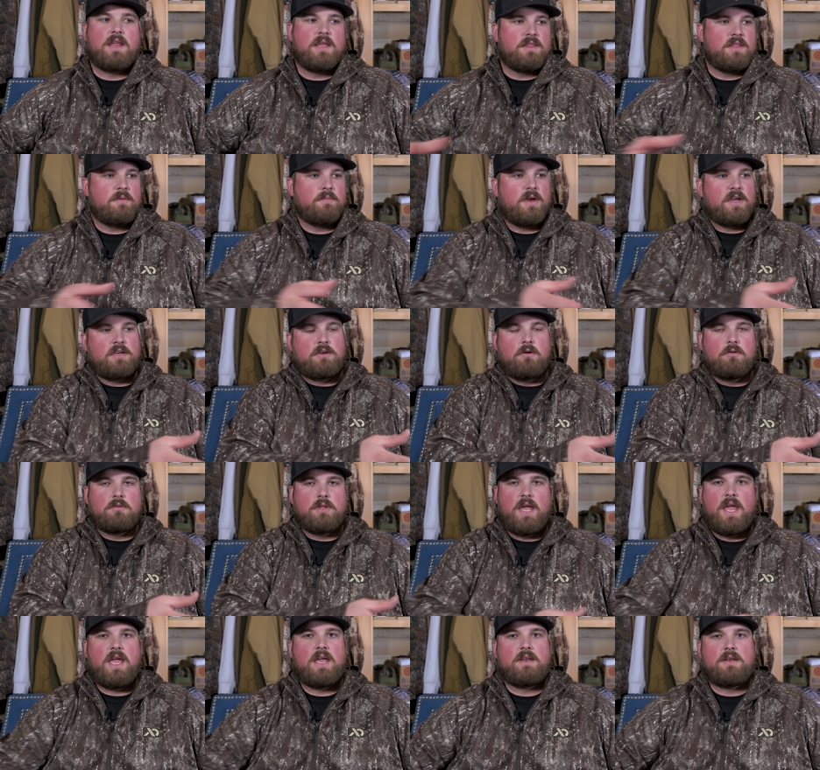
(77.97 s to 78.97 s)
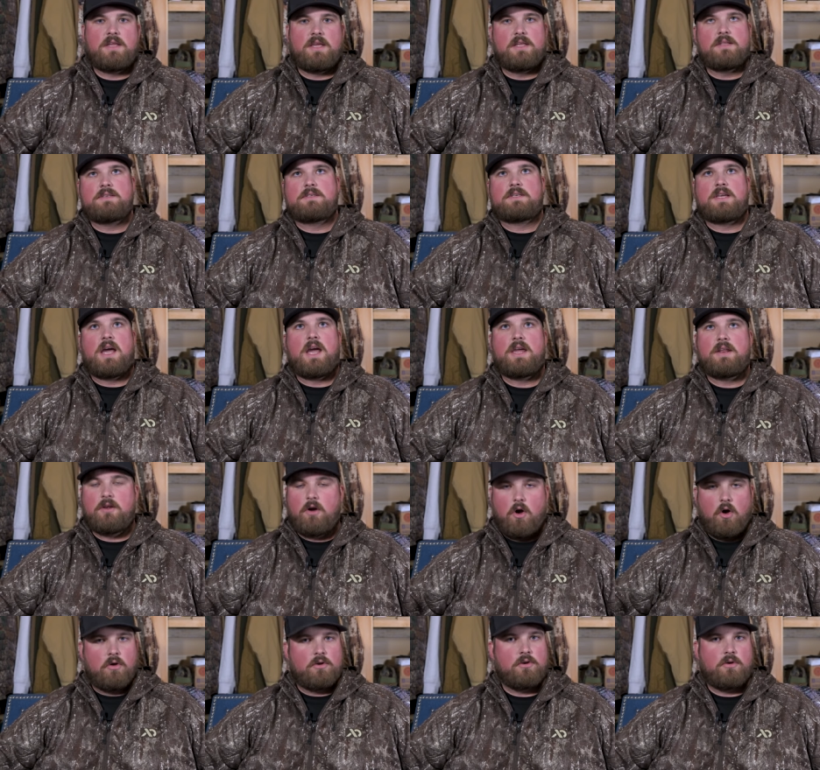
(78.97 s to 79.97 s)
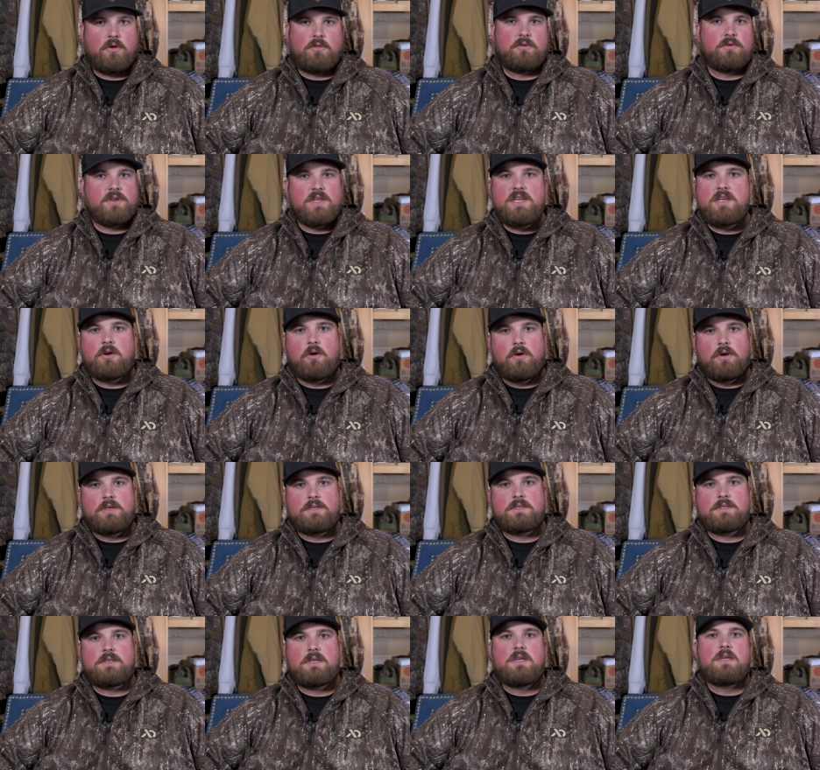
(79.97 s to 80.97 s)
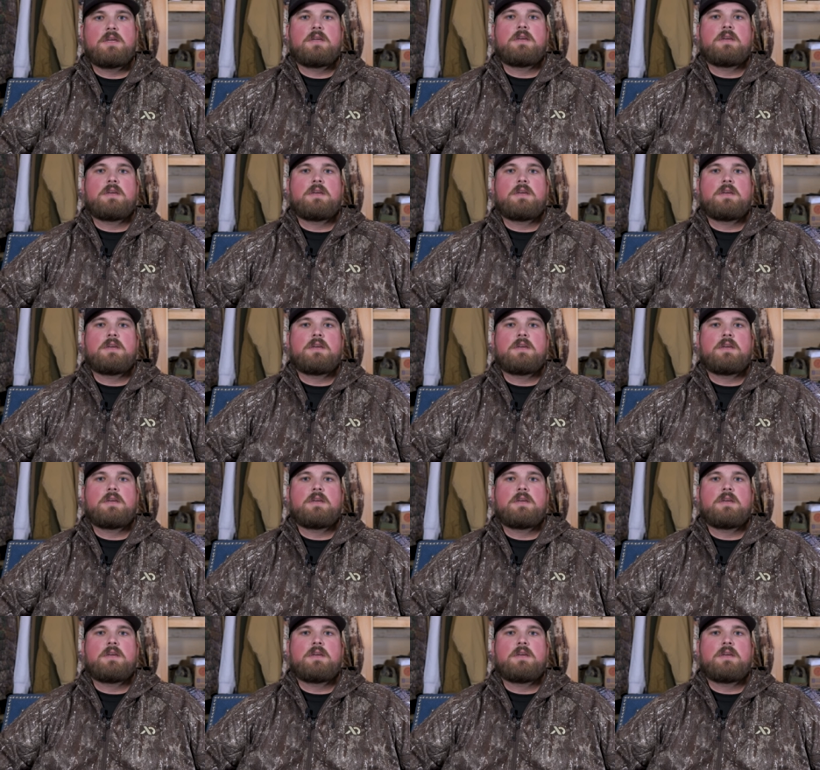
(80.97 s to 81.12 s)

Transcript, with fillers: and they might go land inside all your other decoys.